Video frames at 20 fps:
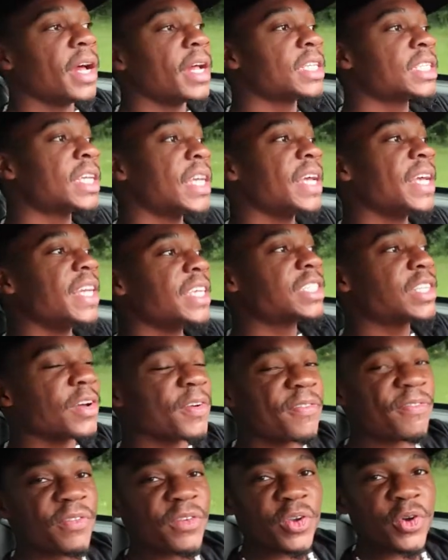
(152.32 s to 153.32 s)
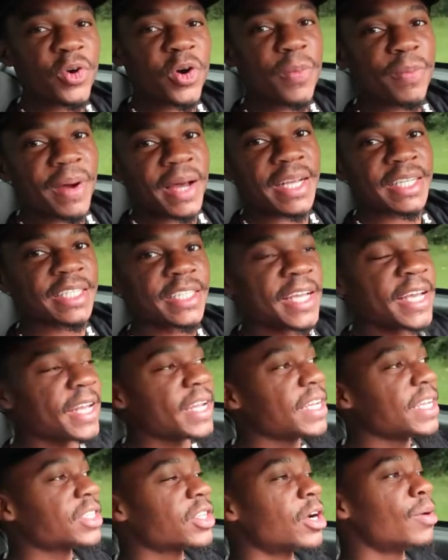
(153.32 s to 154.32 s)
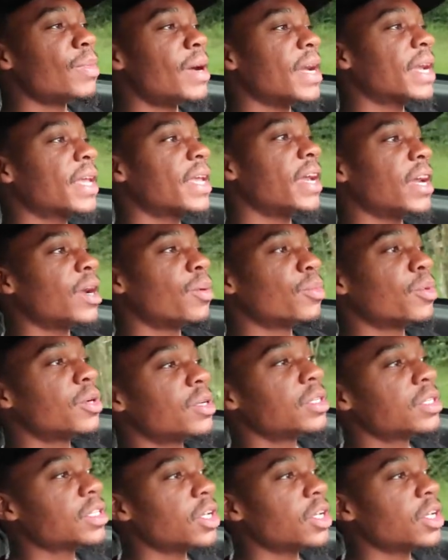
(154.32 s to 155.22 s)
I changed a few of my settings on my camera,